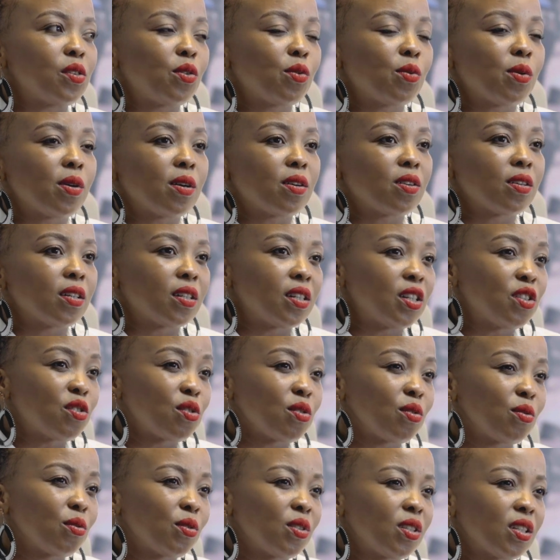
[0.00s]
you were
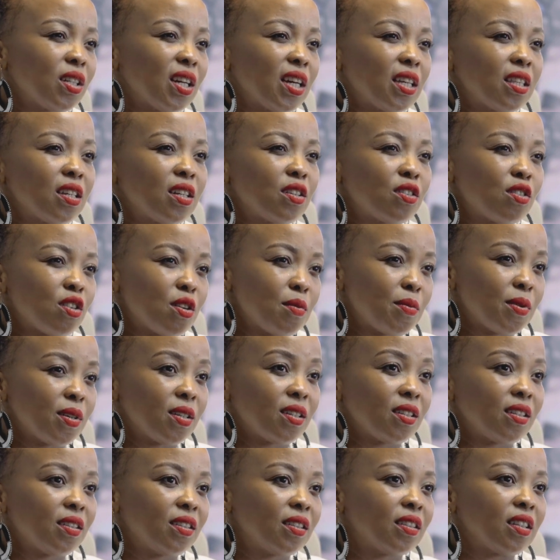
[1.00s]
introducing, I think,
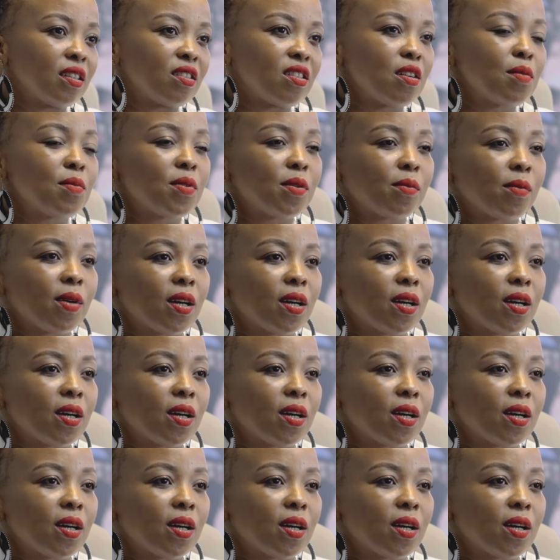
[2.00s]
Durban, the Durban